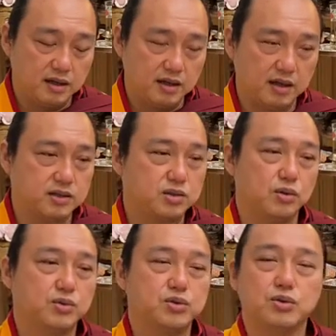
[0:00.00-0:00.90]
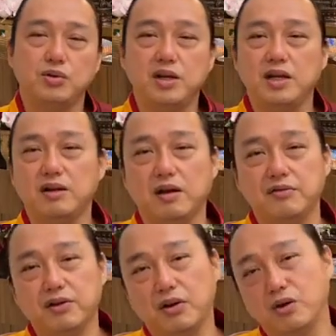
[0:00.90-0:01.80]
is also need to have
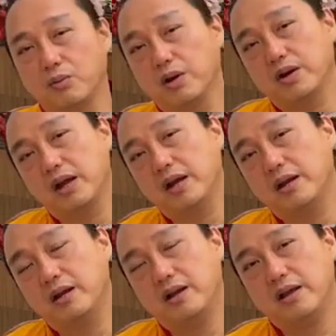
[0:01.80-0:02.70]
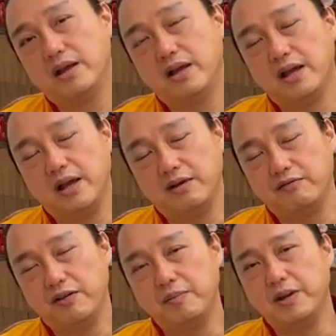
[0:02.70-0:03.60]
a lot of work done, and
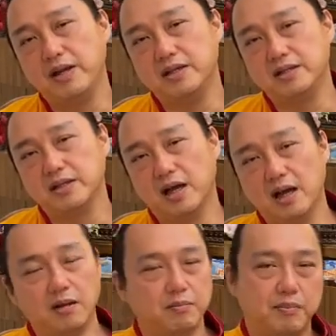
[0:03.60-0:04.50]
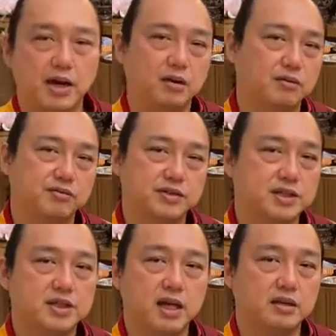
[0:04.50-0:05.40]
families are part of
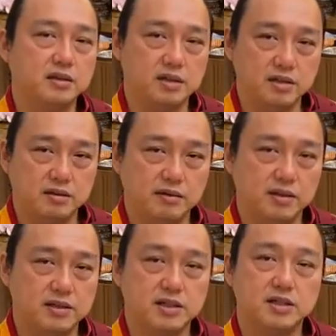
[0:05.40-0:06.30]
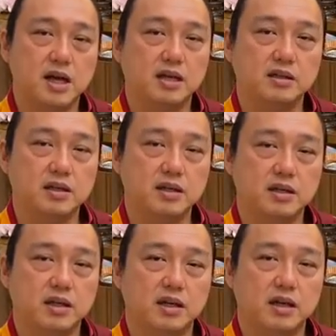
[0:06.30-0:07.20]
society, and society
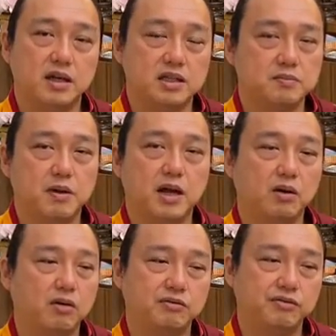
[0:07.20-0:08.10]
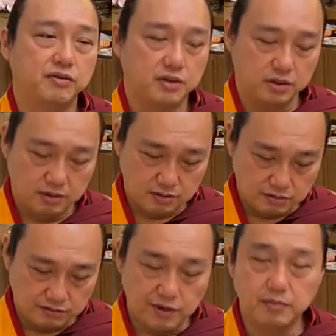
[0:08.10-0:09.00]
is part of
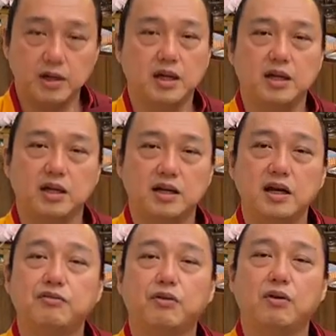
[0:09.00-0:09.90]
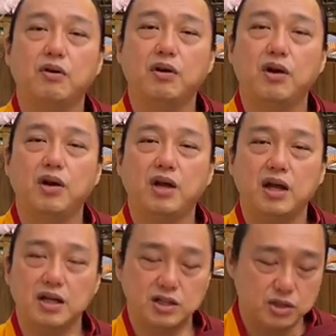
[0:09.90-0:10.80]
family. Therefore,
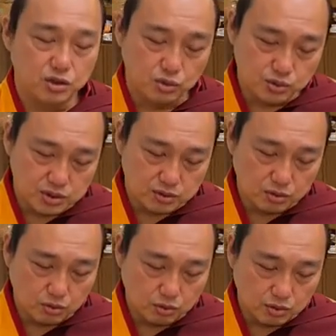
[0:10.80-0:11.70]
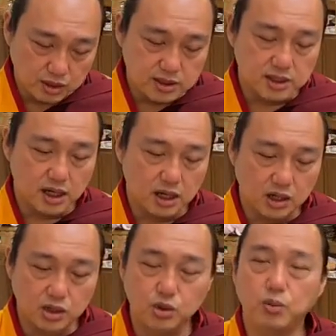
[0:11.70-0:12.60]
it is these are
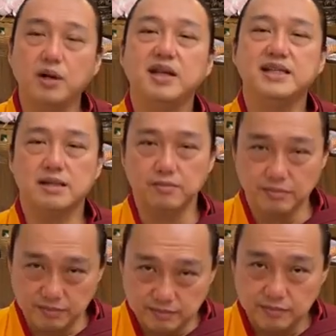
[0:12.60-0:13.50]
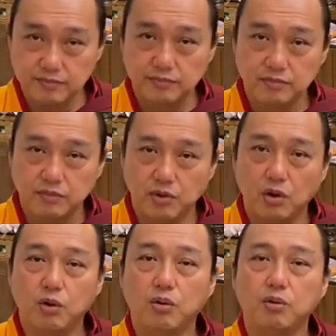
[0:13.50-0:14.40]
dualism.
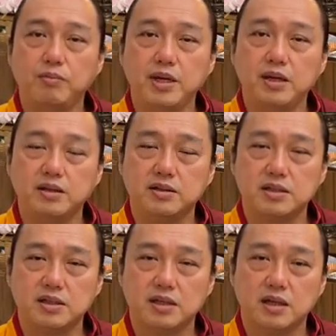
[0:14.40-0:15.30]
All beings